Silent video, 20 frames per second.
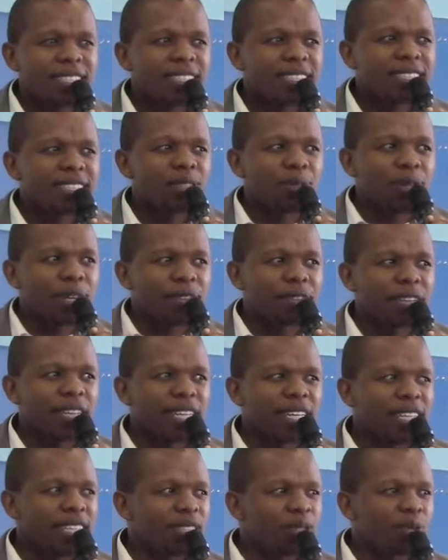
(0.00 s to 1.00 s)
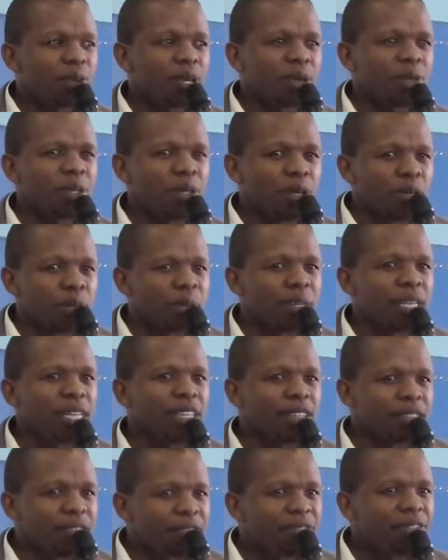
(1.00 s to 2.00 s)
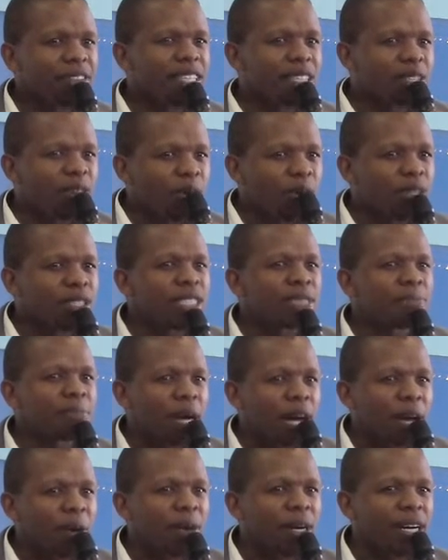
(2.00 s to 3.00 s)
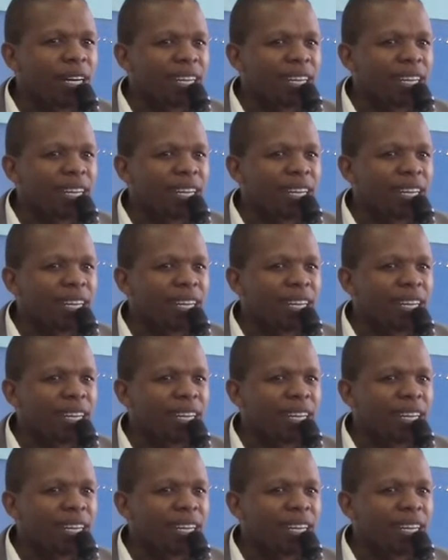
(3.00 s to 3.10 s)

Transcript: Do we have areas where we don't believe in God's power?